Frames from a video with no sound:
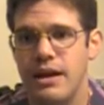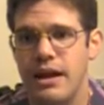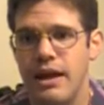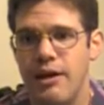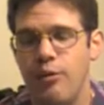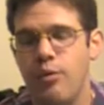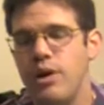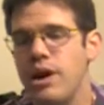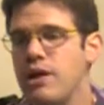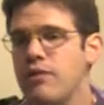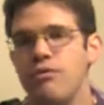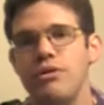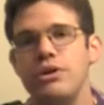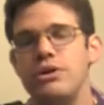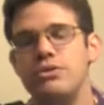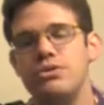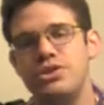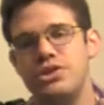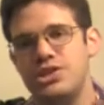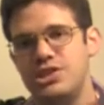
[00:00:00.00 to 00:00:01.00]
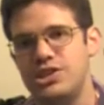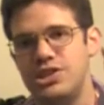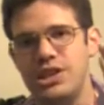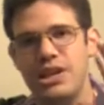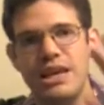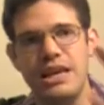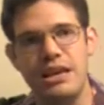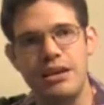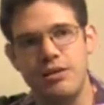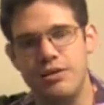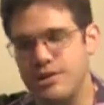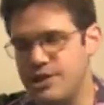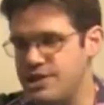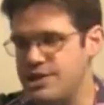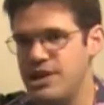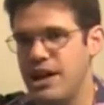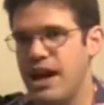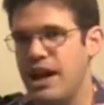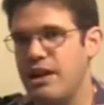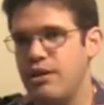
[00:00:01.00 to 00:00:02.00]
And whatever you see on the
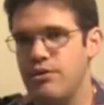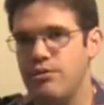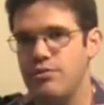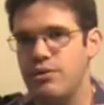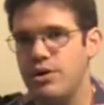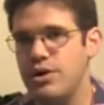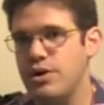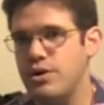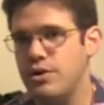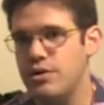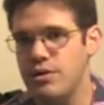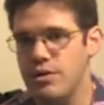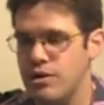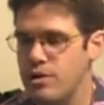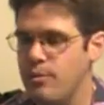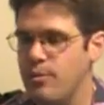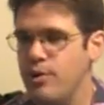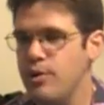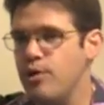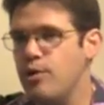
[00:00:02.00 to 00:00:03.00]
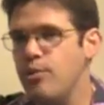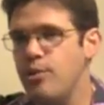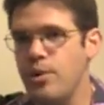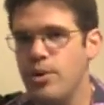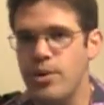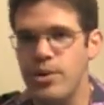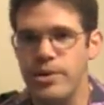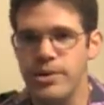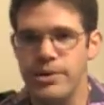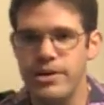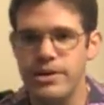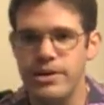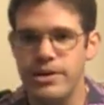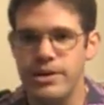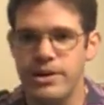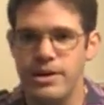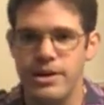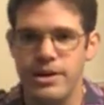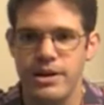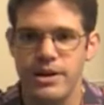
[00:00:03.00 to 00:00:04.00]
side of the road, on a billboard
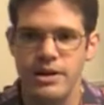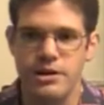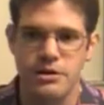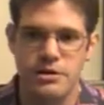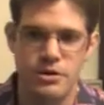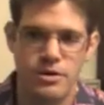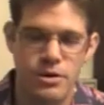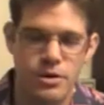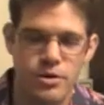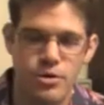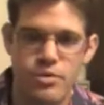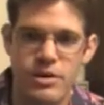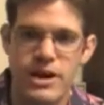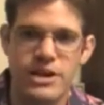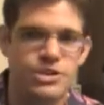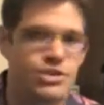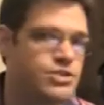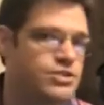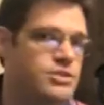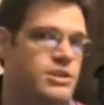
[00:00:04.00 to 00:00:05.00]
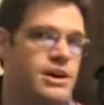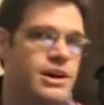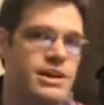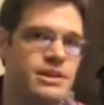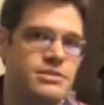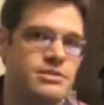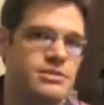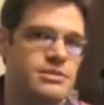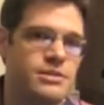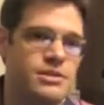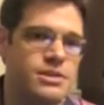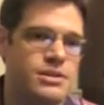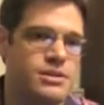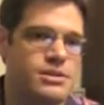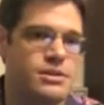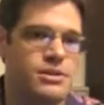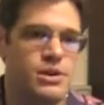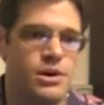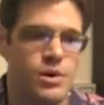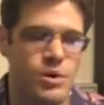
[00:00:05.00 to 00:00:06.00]
or a restaurant,
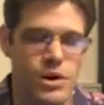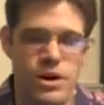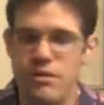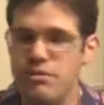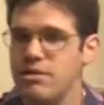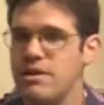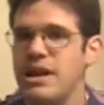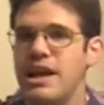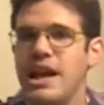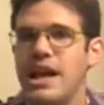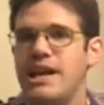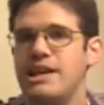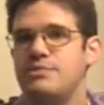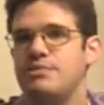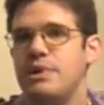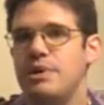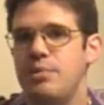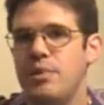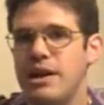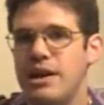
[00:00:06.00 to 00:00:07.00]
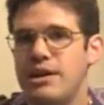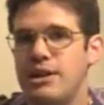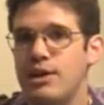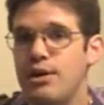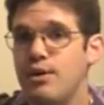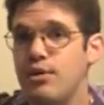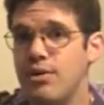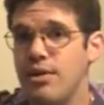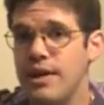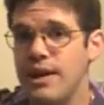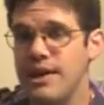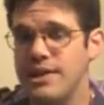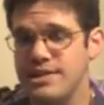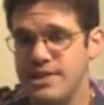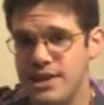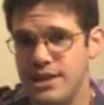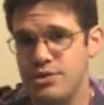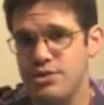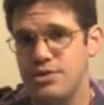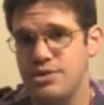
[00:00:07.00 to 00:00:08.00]
or whatever the case may be that you think is
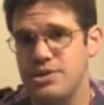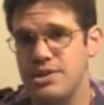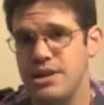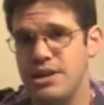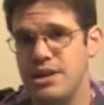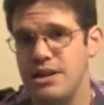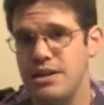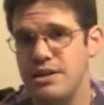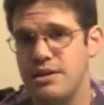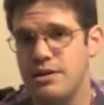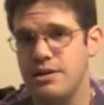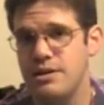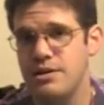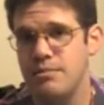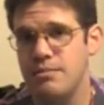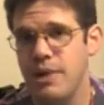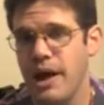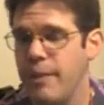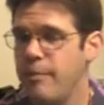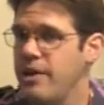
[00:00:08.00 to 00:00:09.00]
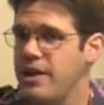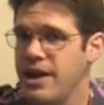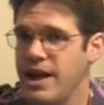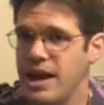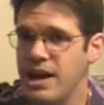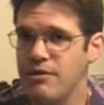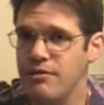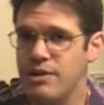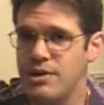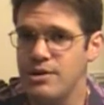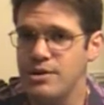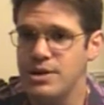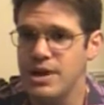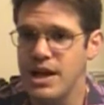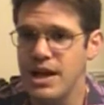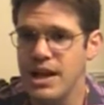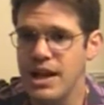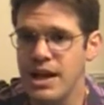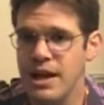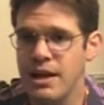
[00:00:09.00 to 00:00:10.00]
interesting, might be kind of
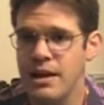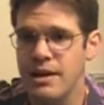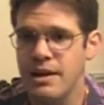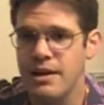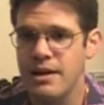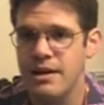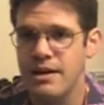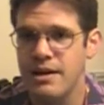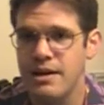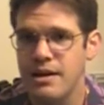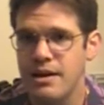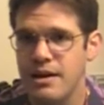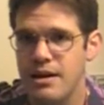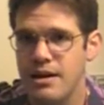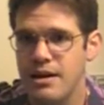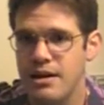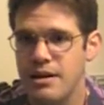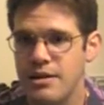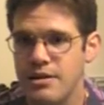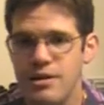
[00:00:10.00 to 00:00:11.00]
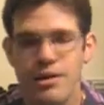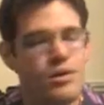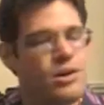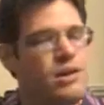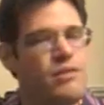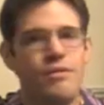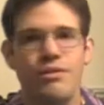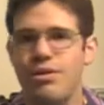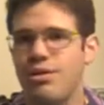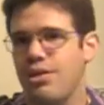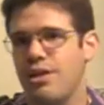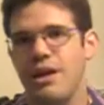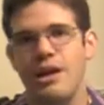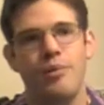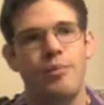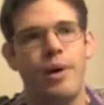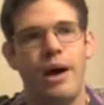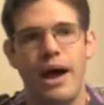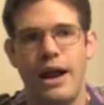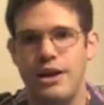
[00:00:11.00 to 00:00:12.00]
entertaining, don't even think
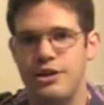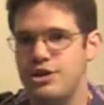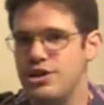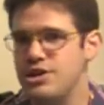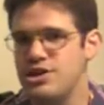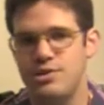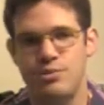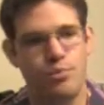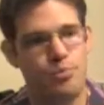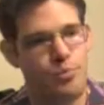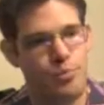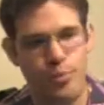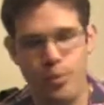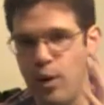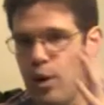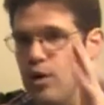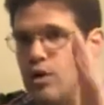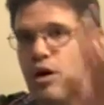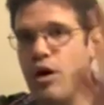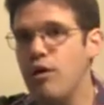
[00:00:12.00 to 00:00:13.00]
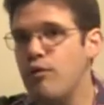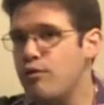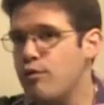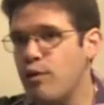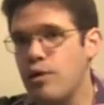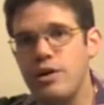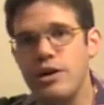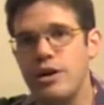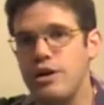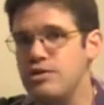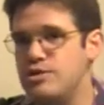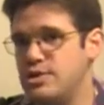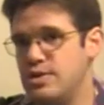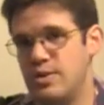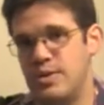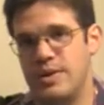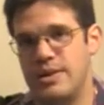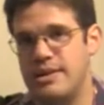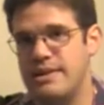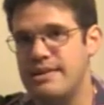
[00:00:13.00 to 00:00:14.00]
about it. Just pull over and go to
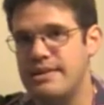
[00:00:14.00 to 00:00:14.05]
it.